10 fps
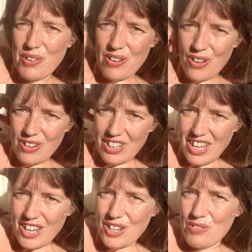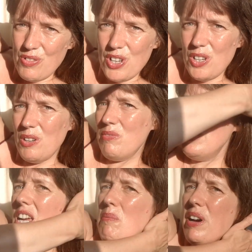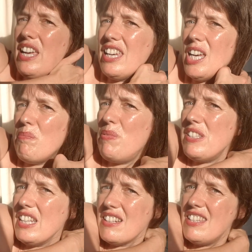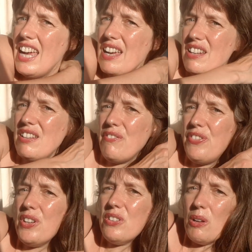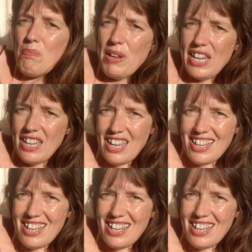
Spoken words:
We're all groomed by encompassing tech fueled on big